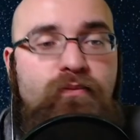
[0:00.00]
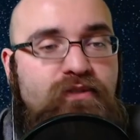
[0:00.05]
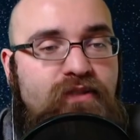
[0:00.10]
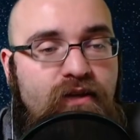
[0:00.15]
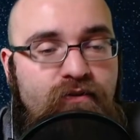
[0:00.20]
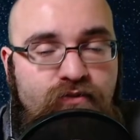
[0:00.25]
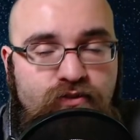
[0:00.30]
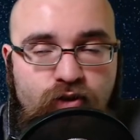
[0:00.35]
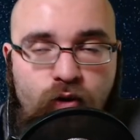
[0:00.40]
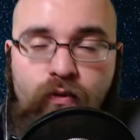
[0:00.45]

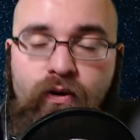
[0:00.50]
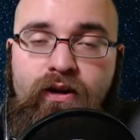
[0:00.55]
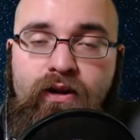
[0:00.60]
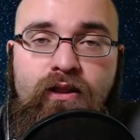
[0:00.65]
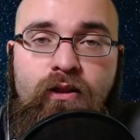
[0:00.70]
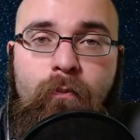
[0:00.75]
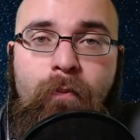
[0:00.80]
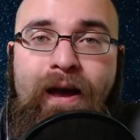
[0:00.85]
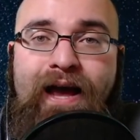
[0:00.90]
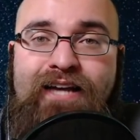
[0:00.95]
They've shown it in
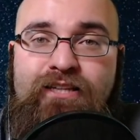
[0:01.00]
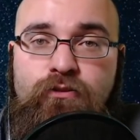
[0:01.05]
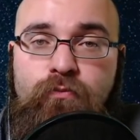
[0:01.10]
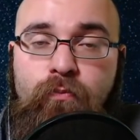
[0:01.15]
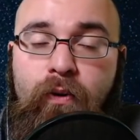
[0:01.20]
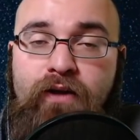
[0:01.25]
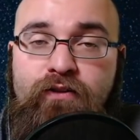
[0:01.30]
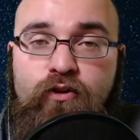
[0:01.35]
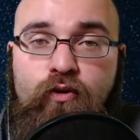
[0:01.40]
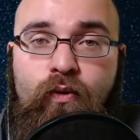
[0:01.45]
the past.
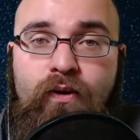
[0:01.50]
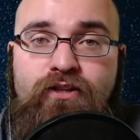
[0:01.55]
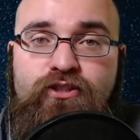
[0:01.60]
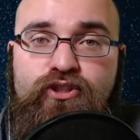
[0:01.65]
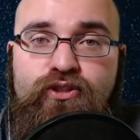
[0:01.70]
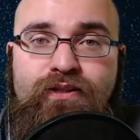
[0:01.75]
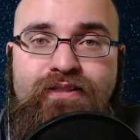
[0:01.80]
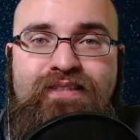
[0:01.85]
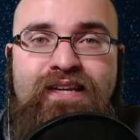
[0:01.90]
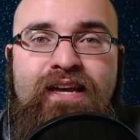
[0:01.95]
But the
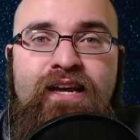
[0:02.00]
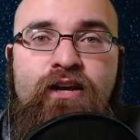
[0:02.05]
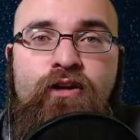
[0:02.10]
question is,